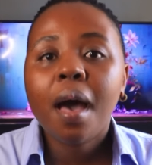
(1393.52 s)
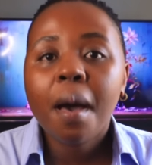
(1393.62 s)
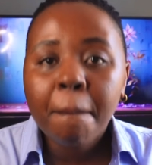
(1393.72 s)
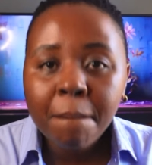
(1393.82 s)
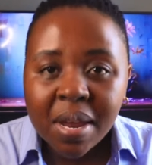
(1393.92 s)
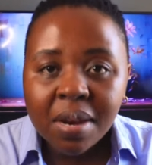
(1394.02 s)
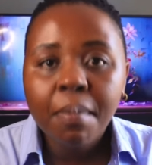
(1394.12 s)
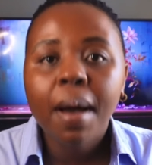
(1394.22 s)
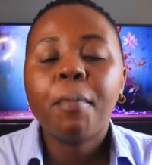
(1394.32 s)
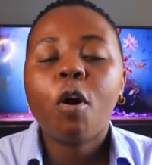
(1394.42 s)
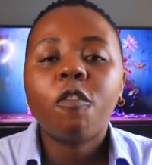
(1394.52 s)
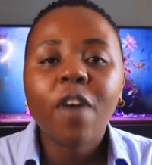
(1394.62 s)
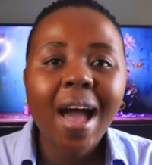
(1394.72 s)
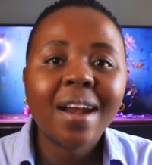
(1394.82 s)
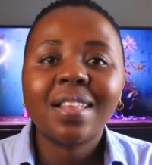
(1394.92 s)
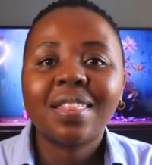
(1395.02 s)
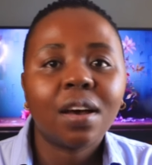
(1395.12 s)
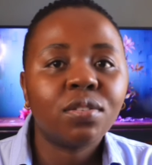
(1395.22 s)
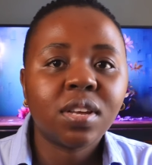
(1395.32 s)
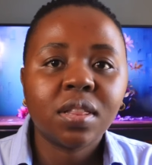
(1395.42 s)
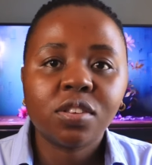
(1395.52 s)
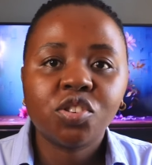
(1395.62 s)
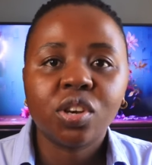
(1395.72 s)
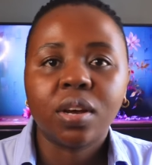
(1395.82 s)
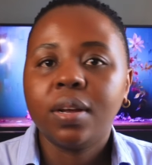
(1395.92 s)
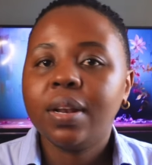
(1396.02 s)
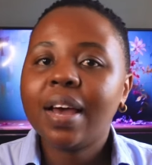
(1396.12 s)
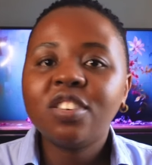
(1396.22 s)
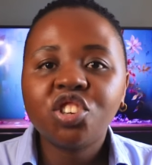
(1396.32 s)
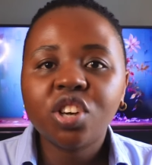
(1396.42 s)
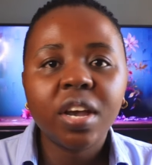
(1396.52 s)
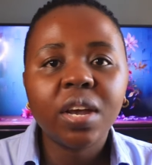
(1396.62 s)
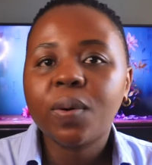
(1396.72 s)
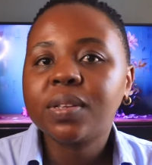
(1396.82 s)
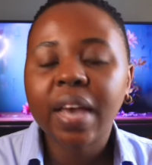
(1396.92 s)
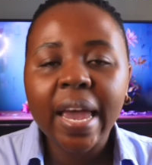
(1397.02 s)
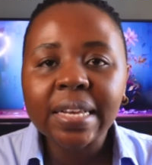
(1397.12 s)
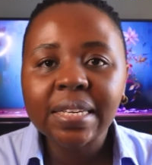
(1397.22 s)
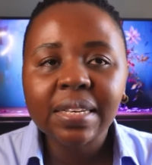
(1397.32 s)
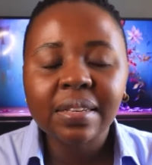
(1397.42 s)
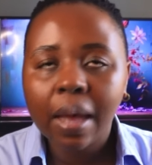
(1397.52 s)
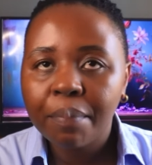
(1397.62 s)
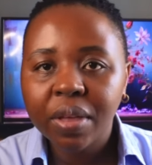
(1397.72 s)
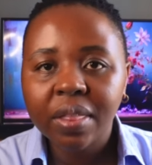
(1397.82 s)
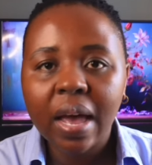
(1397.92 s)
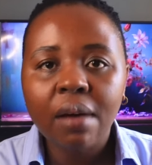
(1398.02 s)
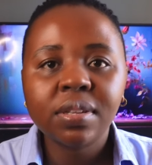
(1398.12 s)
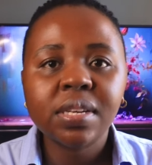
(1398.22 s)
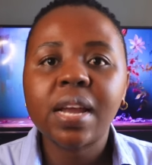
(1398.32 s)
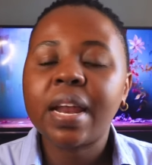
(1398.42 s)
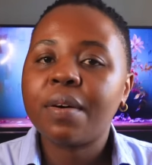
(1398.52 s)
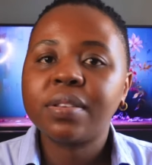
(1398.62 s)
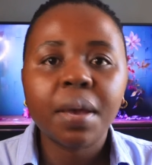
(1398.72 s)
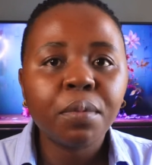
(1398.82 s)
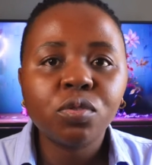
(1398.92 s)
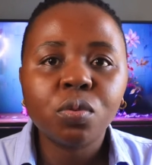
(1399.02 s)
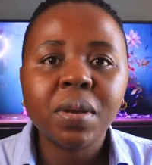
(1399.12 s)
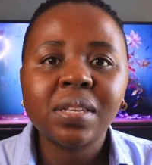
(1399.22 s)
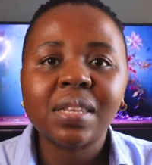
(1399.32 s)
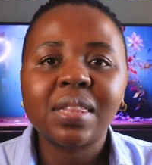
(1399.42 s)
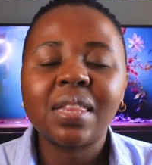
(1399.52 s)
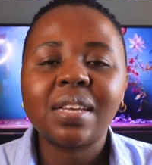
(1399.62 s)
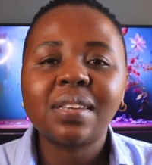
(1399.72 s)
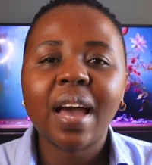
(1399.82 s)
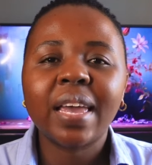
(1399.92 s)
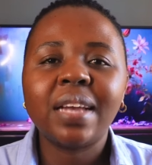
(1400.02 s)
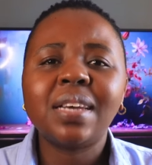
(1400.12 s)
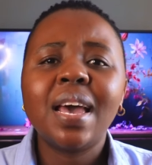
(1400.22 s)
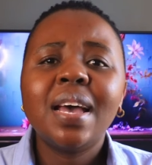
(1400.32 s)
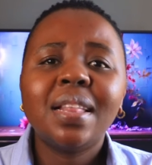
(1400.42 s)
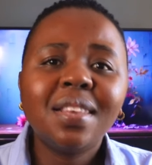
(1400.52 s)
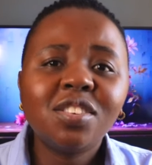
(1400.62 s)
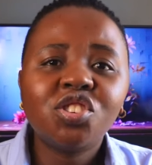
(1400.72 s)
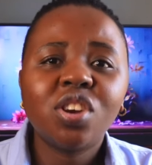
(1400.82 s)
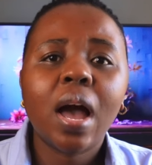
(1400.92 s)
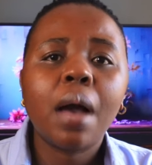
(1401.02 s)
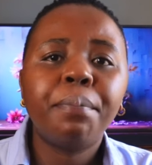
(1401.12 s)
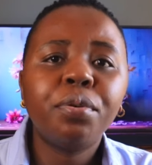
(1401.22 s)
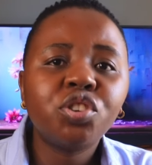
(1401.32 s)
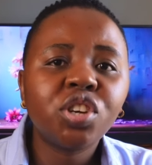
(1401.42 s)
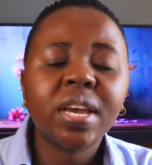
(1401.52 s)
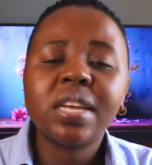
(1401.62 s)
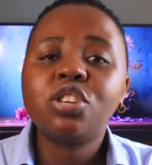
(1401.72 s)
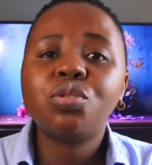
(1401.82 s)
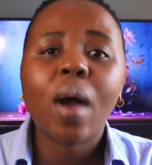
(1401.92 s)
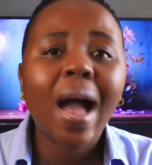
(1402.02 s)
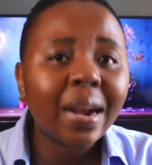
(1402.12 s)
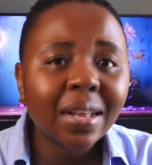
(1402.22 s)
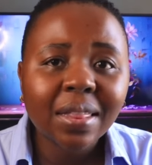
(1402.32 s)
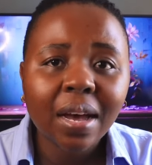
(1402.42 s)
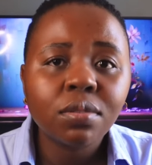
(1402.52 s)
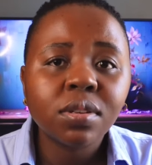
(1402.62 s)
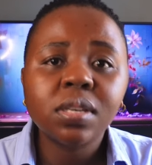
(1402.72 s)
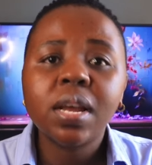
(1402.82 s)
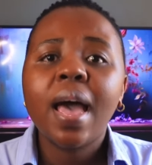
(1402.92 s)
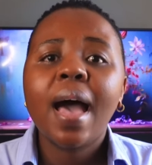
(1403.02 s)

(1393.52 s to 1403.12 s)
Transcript: a minimum of 100,000 this year. Last year it was 80 something thousand and I was able to meet the, the target. This year I'm pushing it to 100,000.